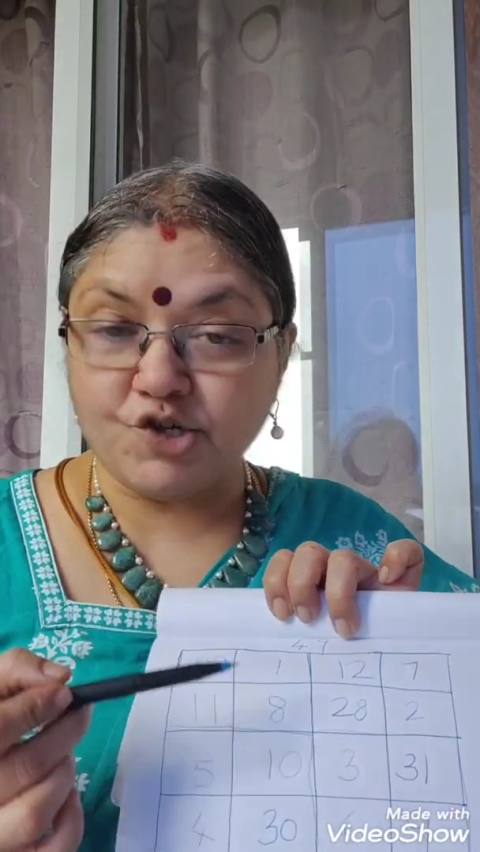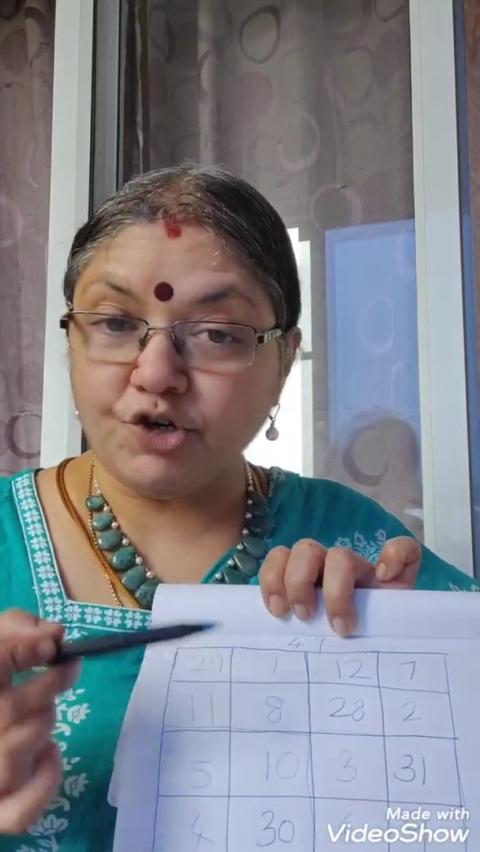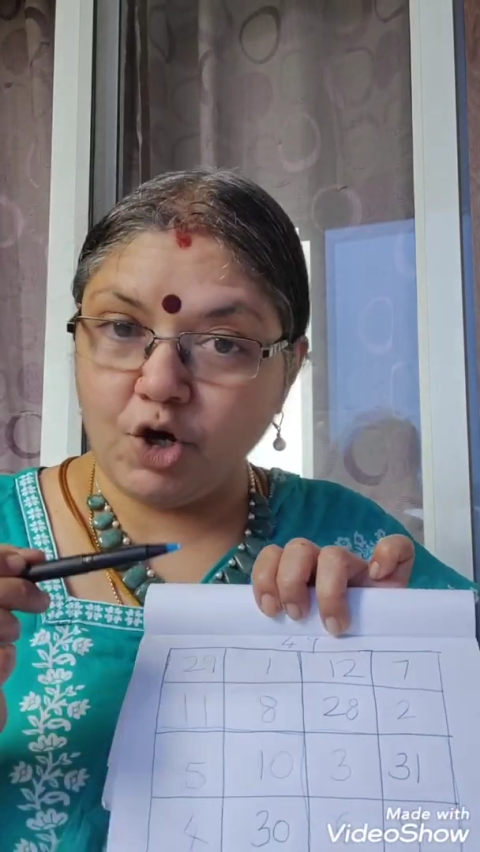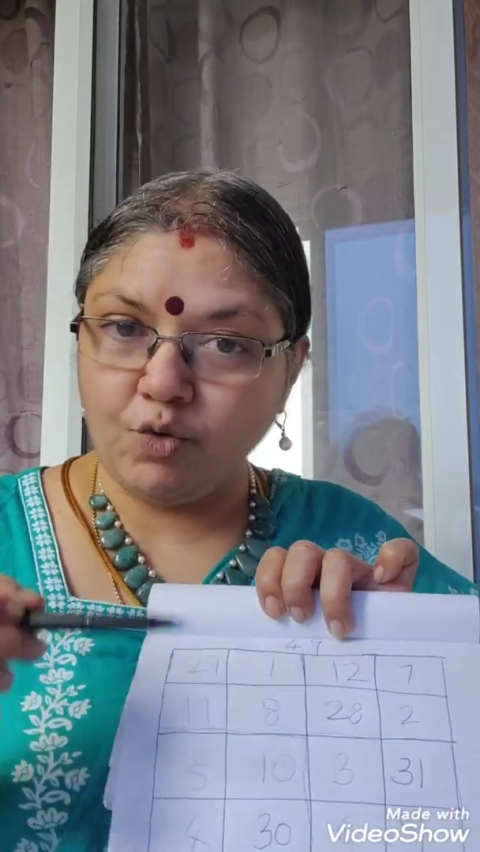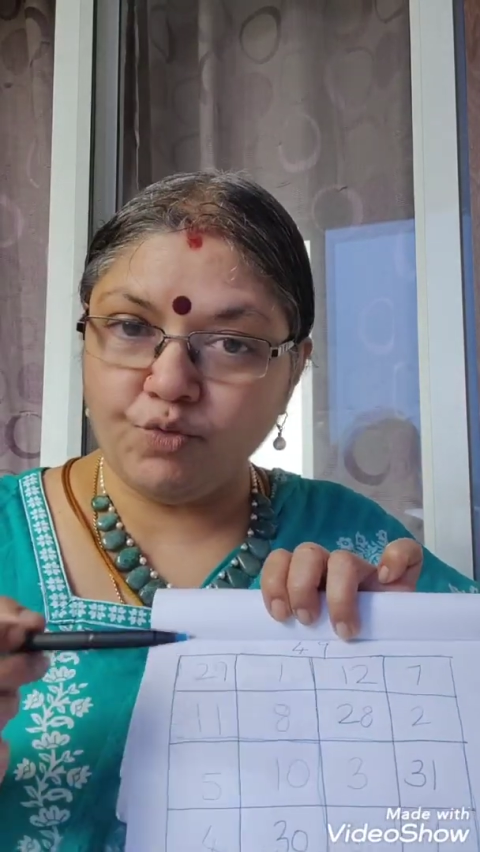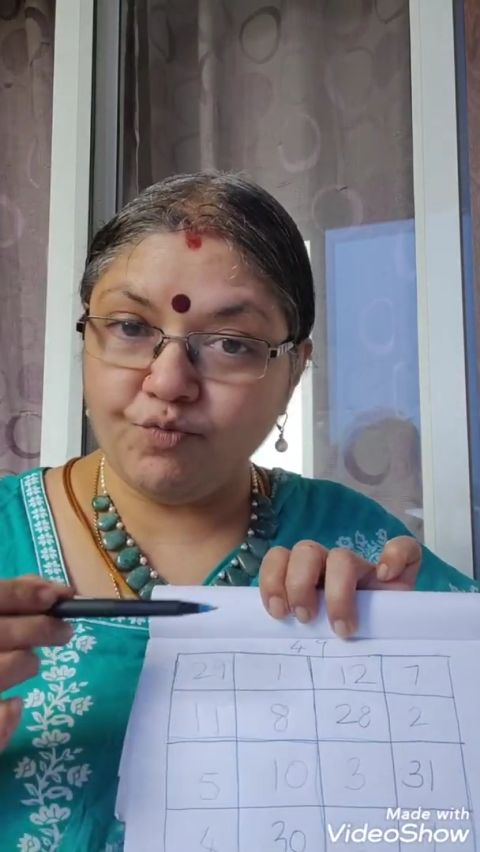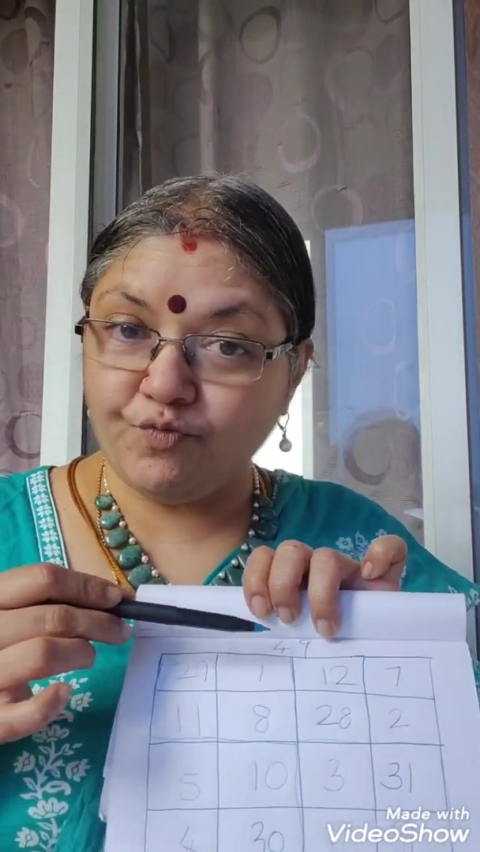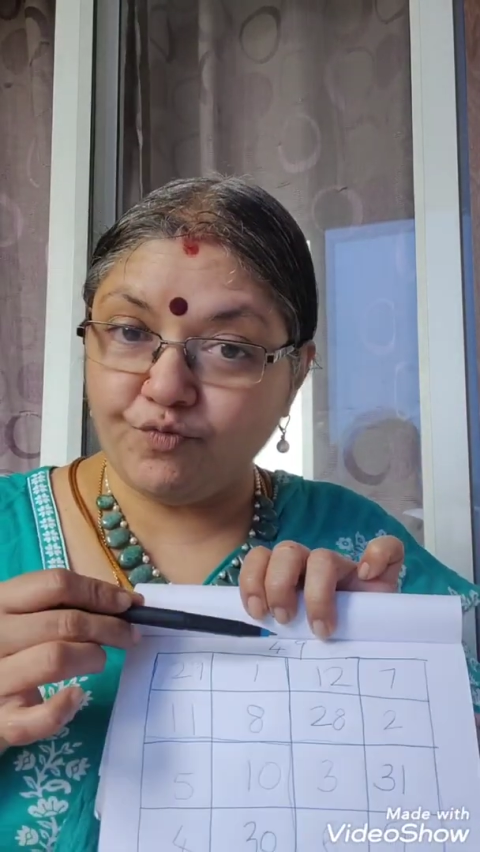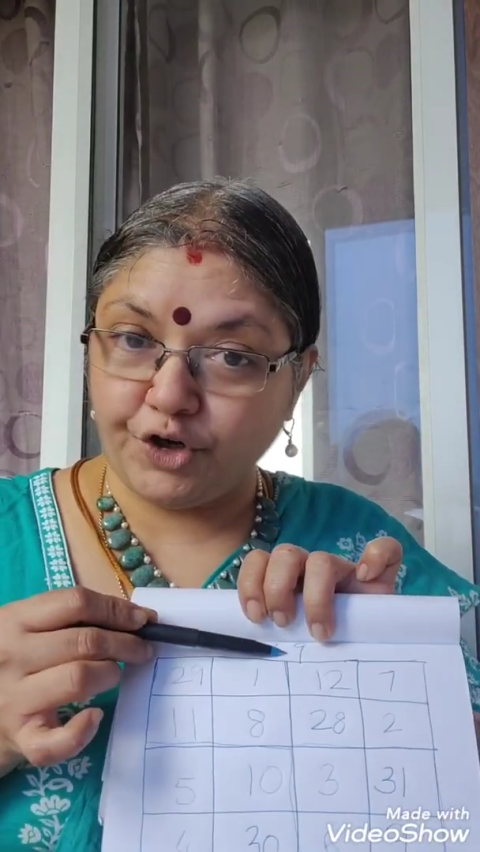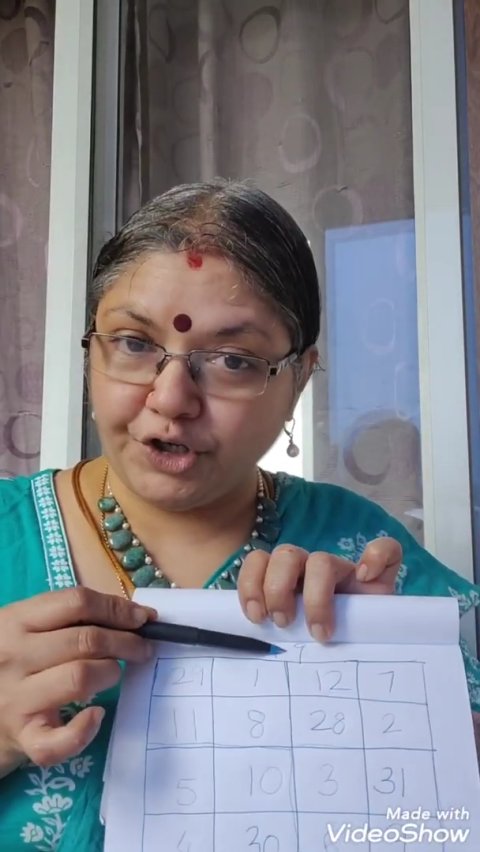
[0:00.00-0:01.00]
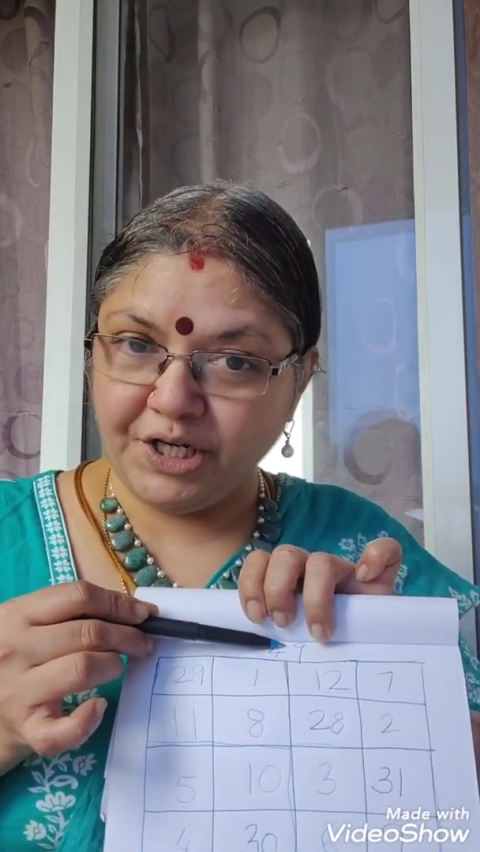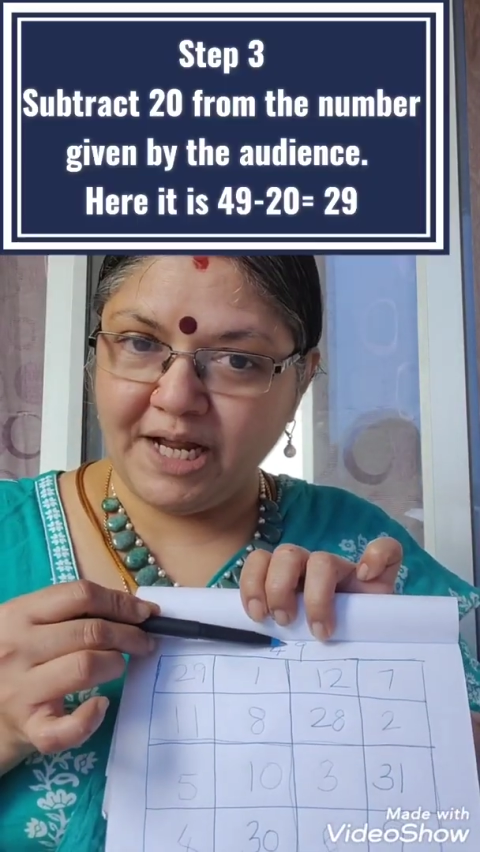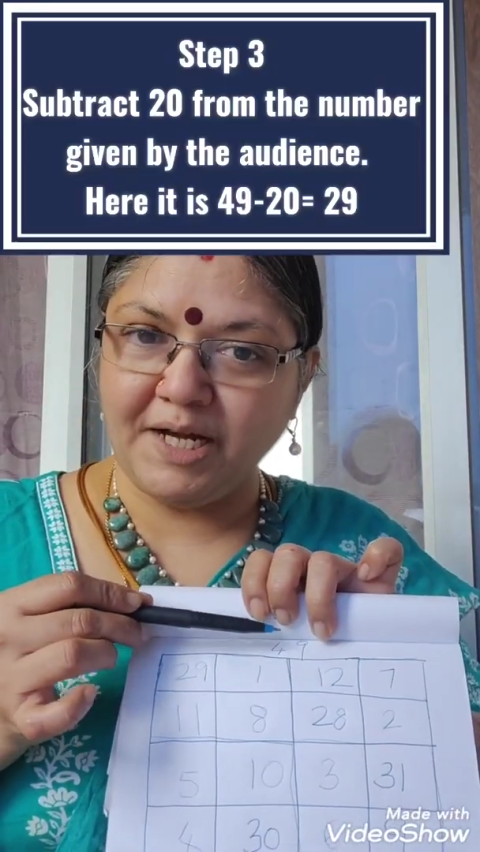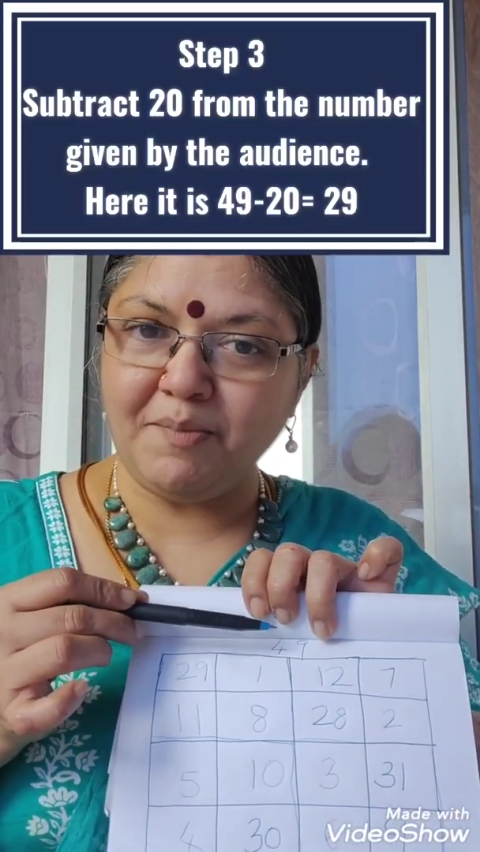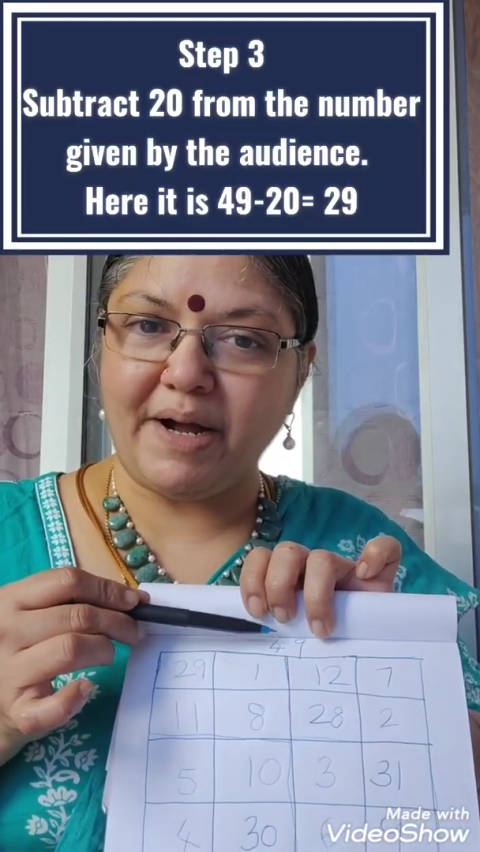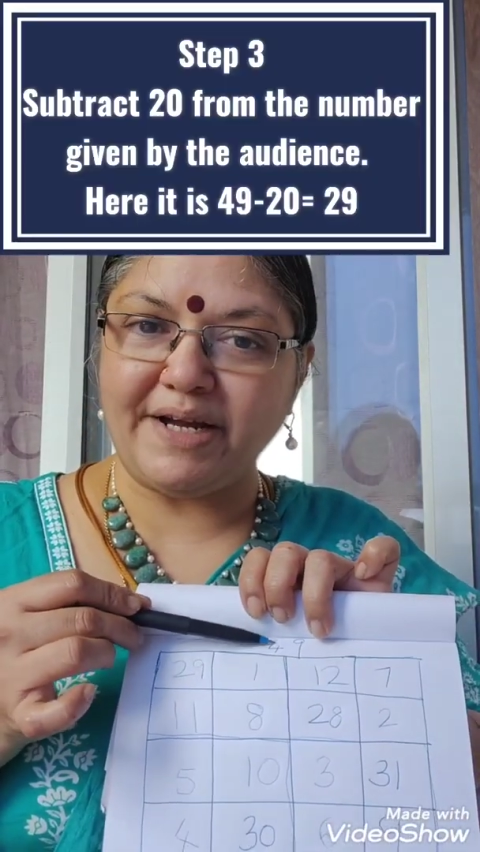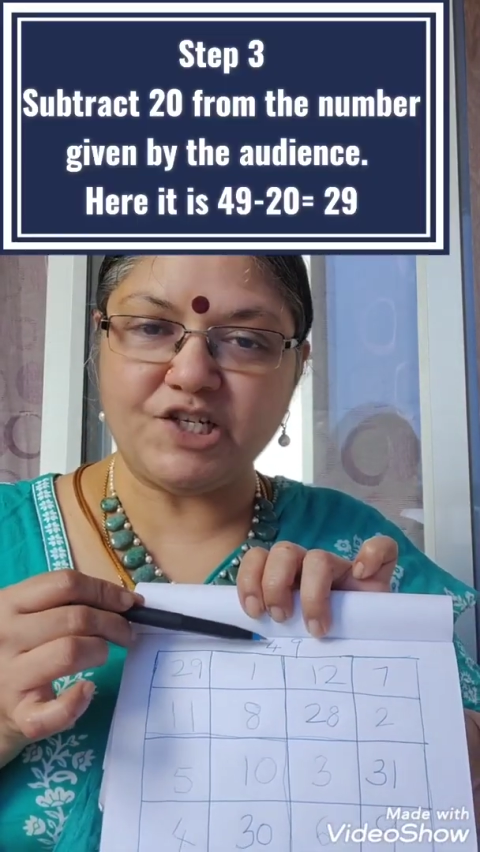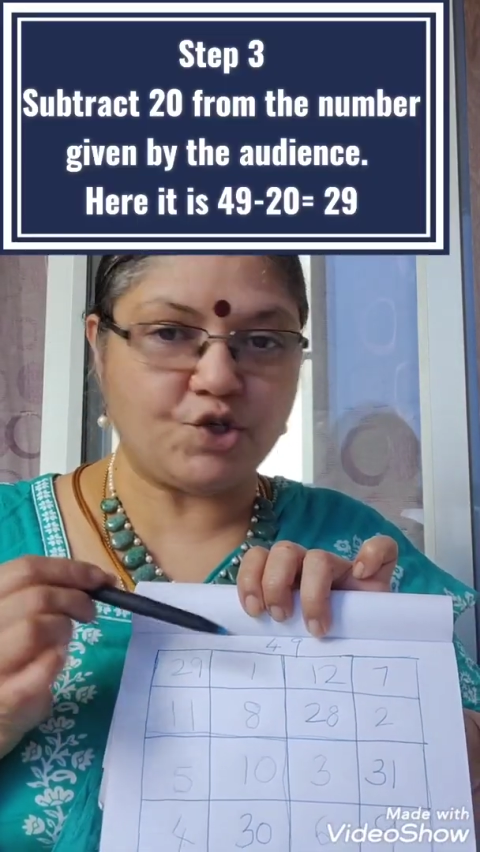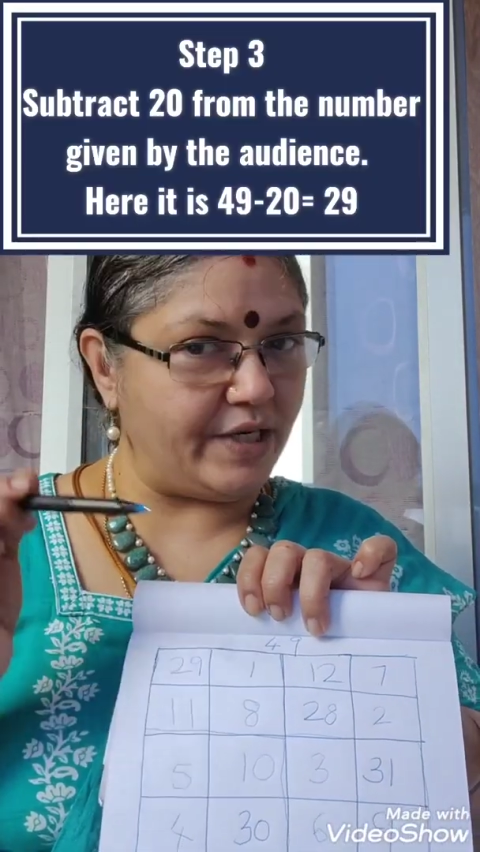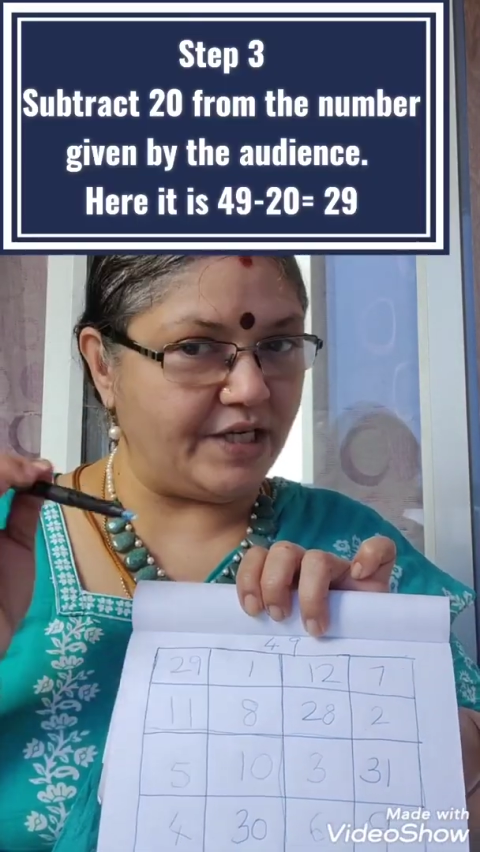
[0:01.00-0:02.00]
so now 49
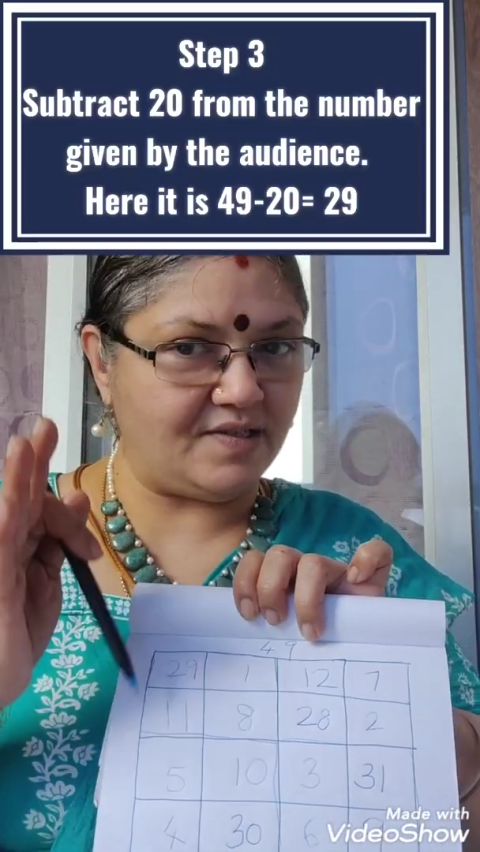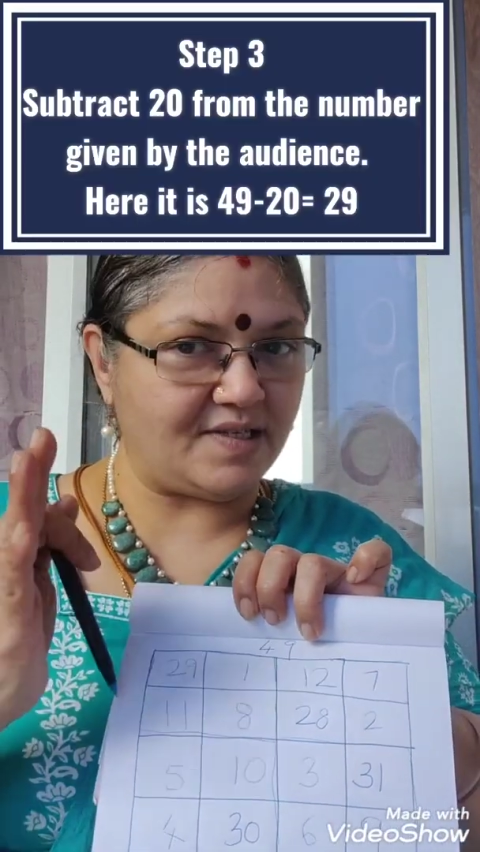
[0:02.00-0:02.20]
minus 20